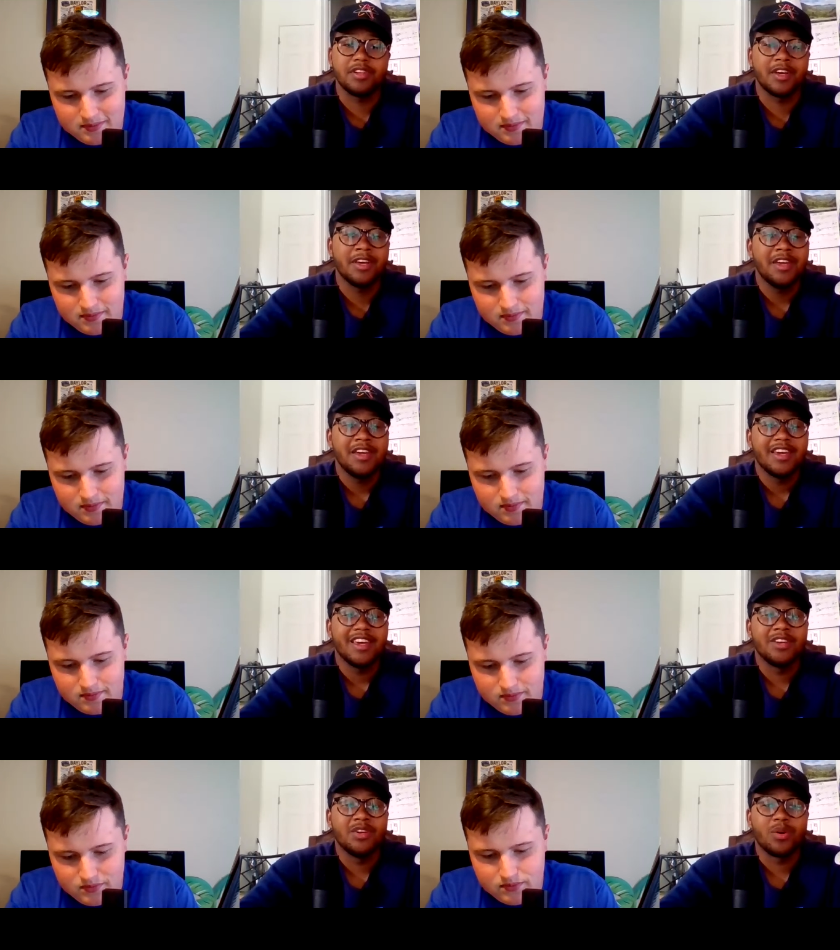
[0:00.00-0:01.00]
Speaker 1: into
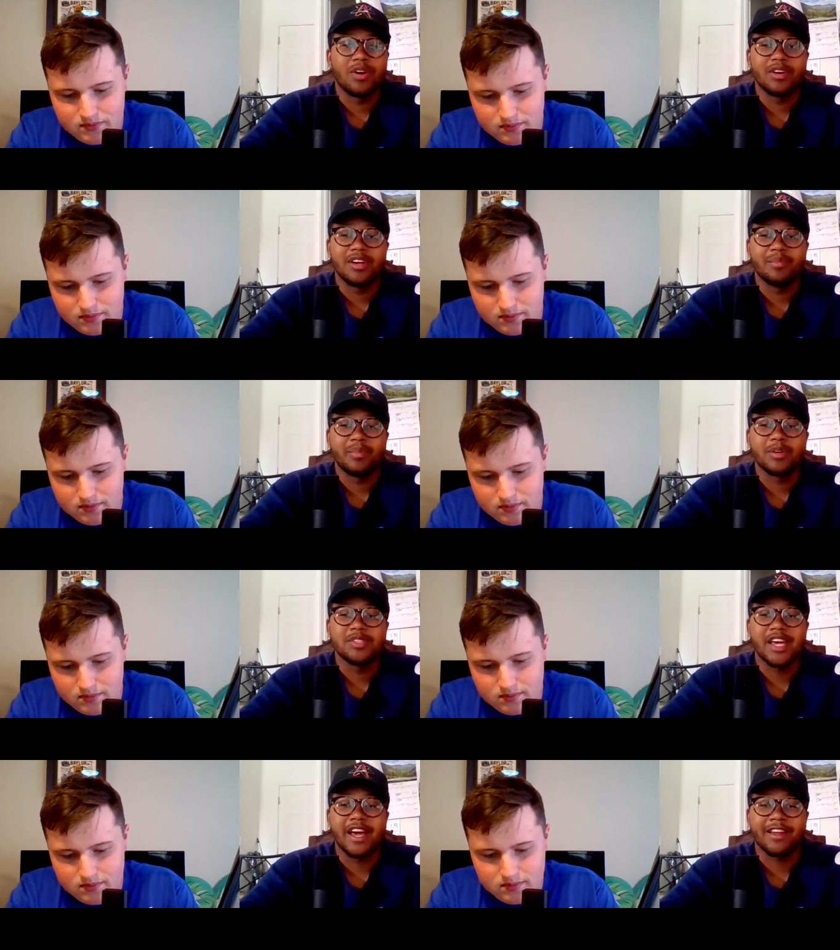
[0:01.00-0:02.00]
into our um,
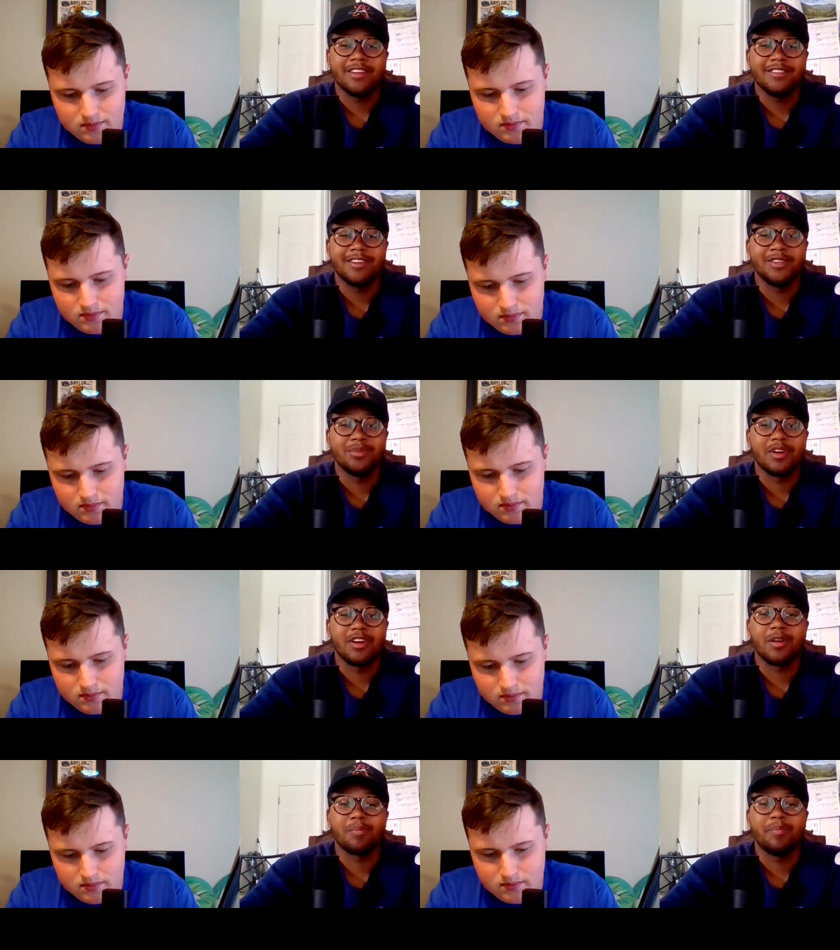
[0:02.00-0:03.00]
our sack into
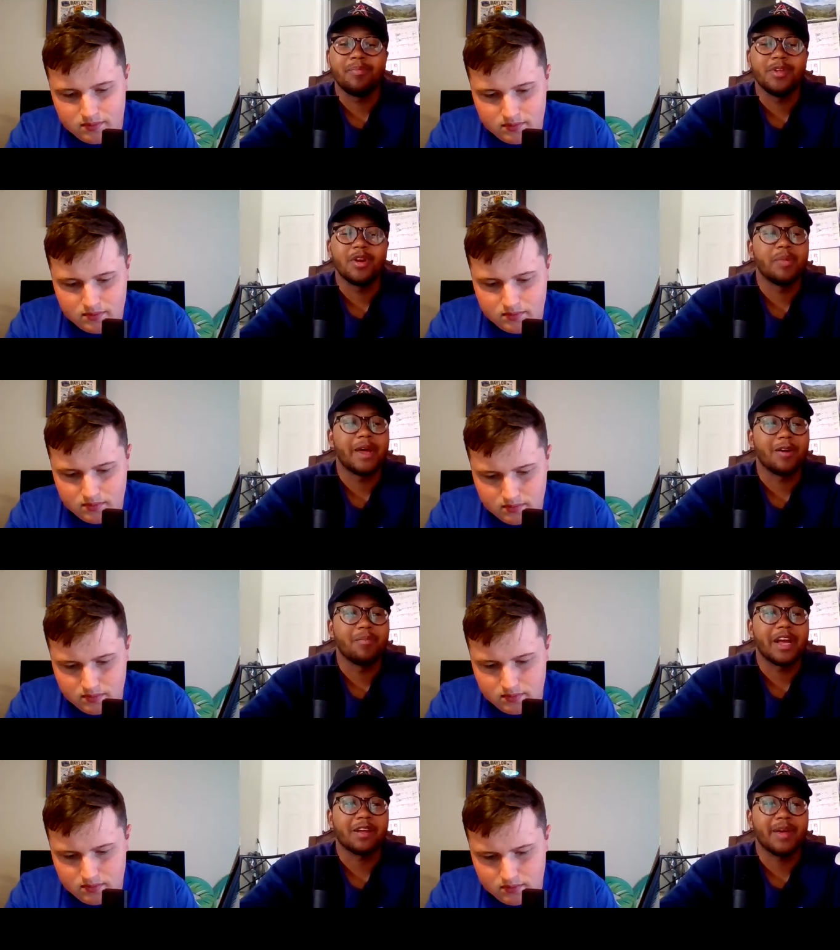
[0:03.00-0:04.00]
our, our you know ba-
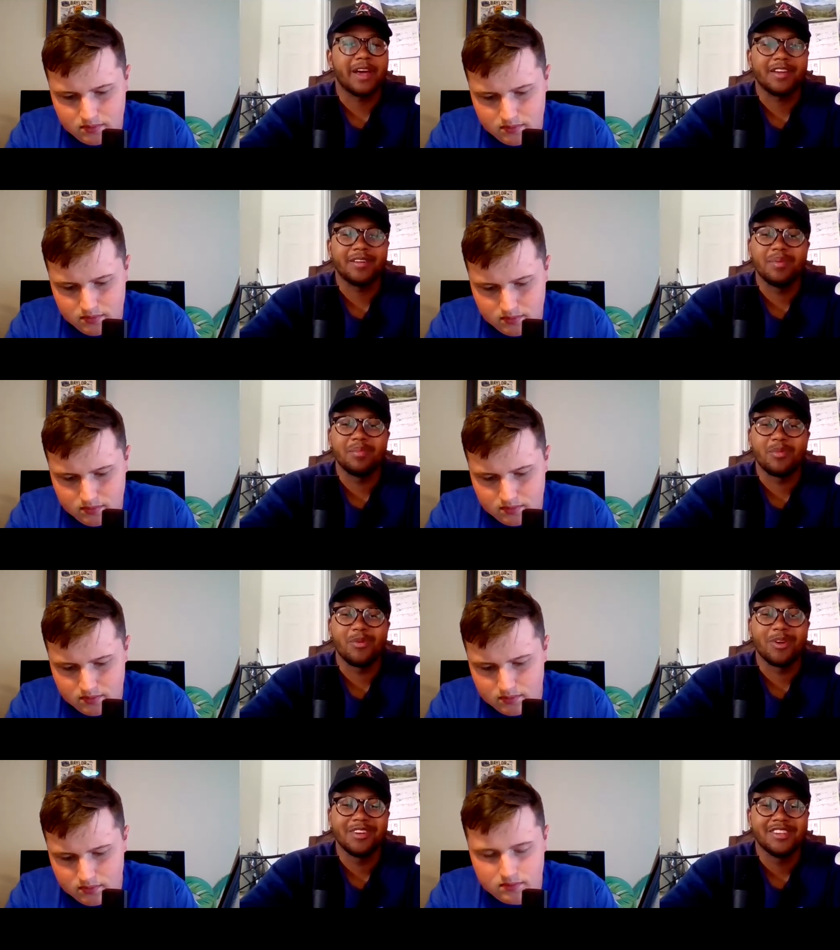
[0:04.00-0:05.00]
our backpack a bit
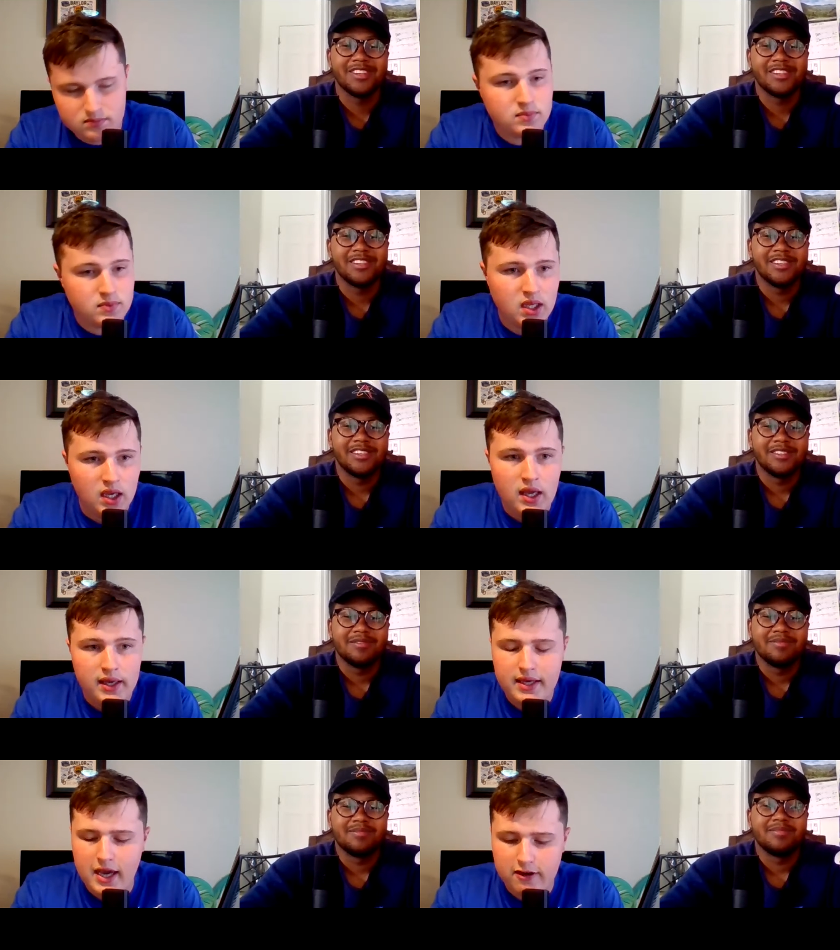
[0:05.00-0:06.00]
more.
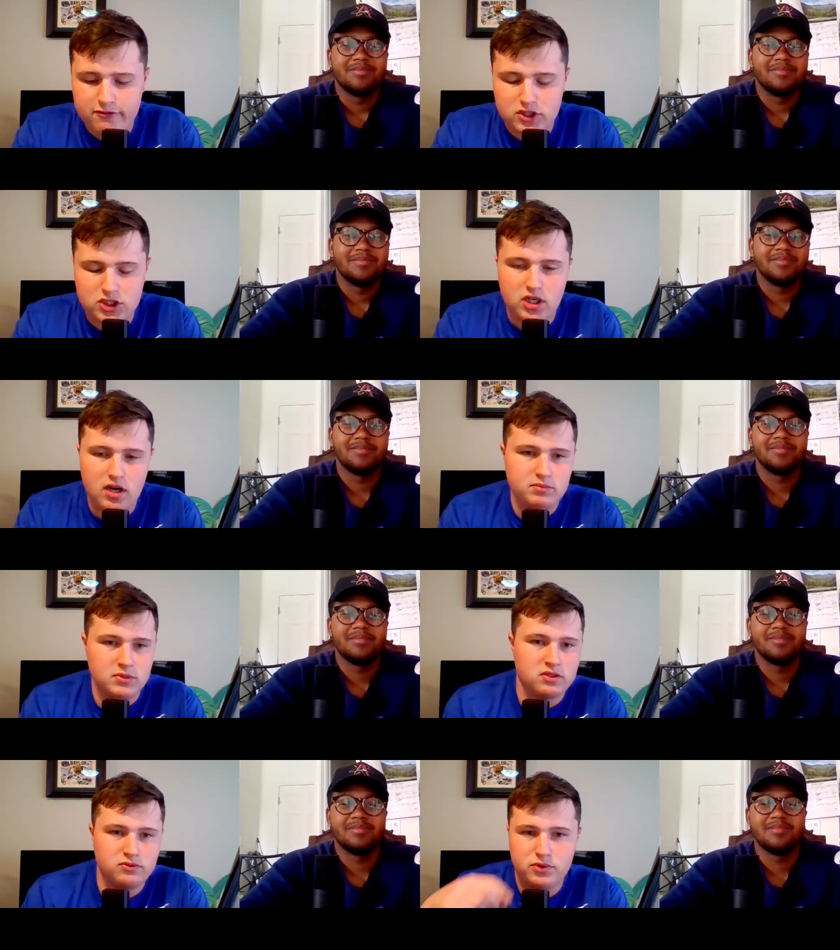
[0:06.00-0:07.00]
Speaker 2: Yeah, for sure.
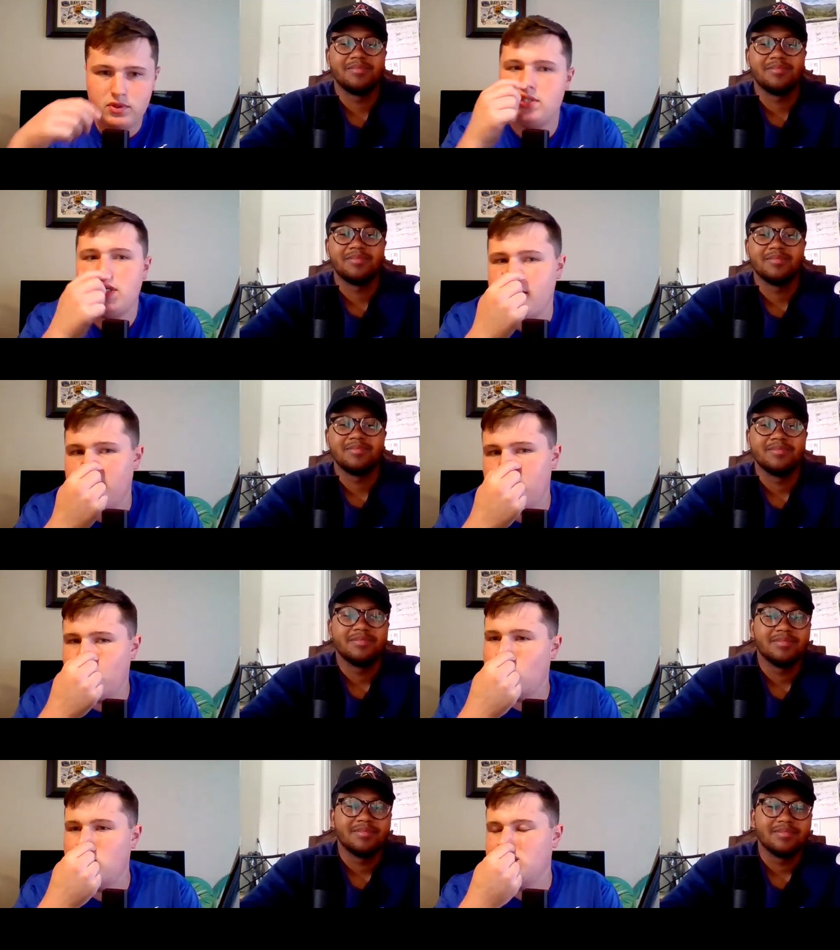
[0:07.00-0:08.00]
I'm looking forward to
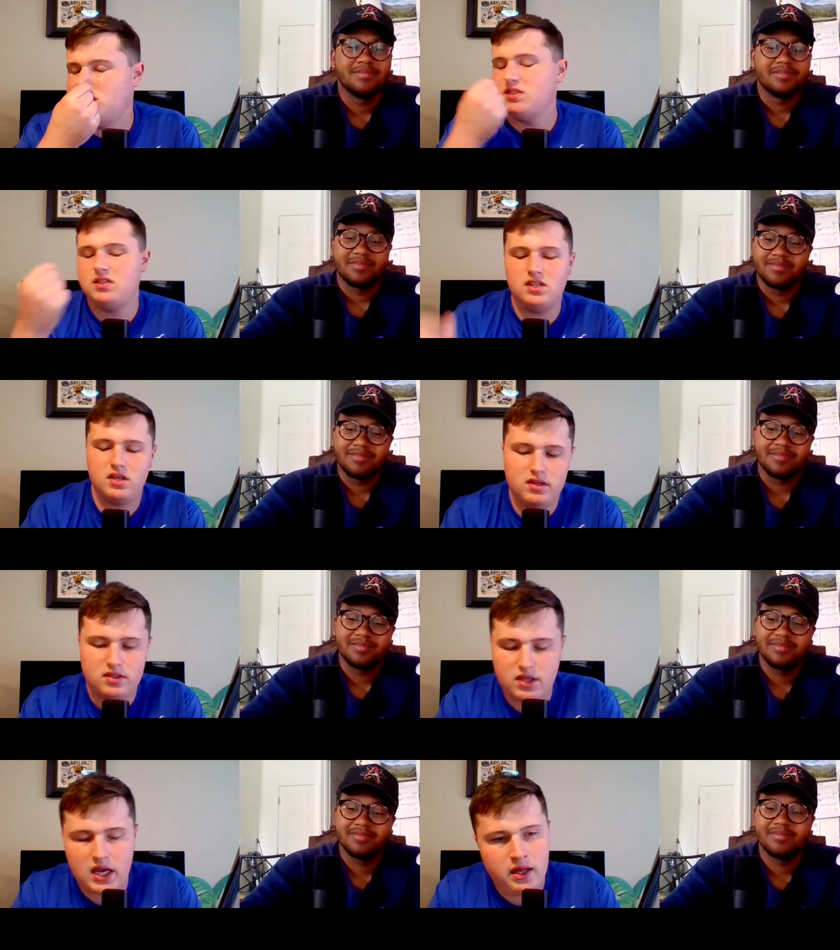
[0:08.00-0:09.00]
getting more into the
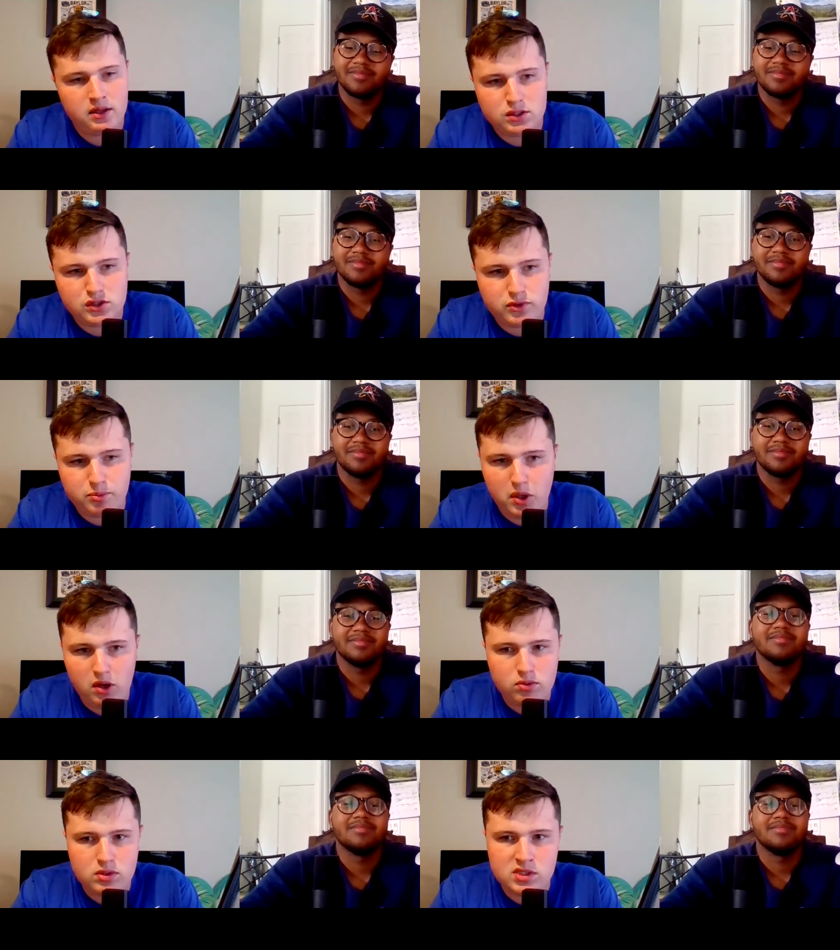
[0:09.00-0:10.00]
uh, the college
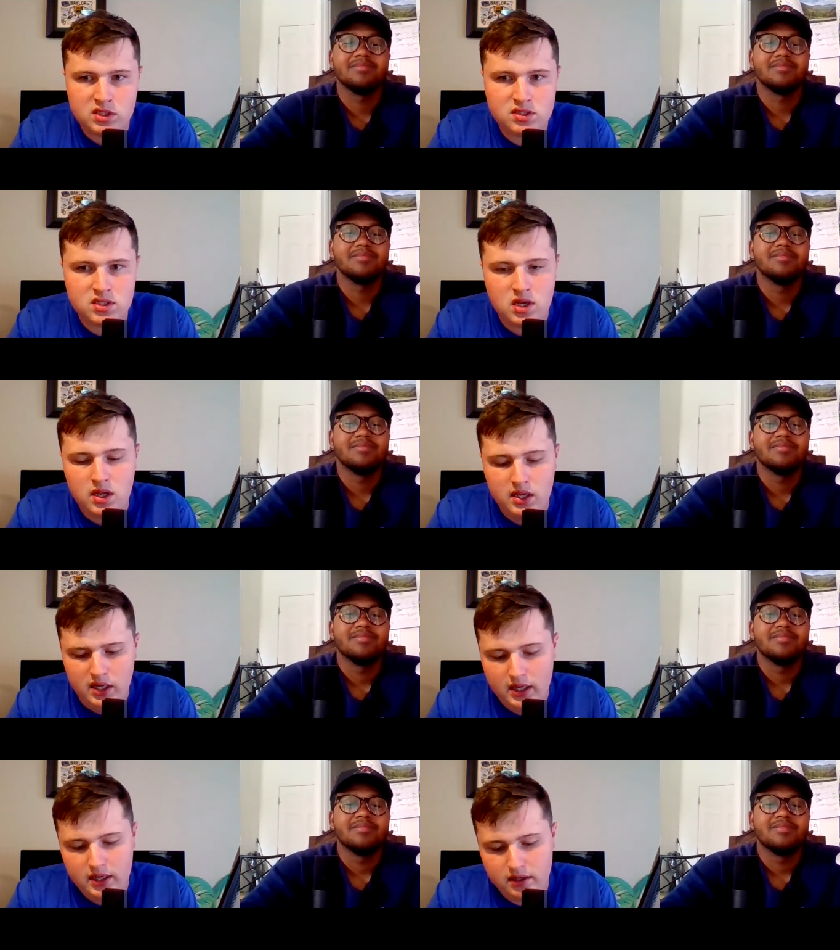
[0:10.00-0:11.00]
football awards
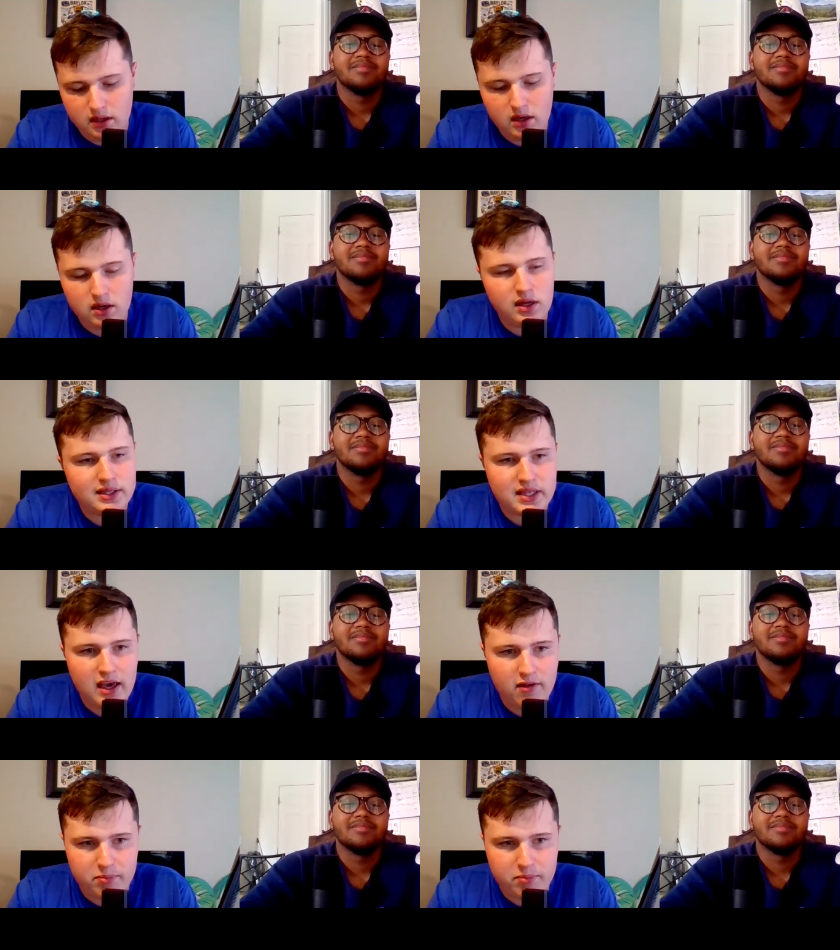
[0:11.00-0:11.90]
and uh, at the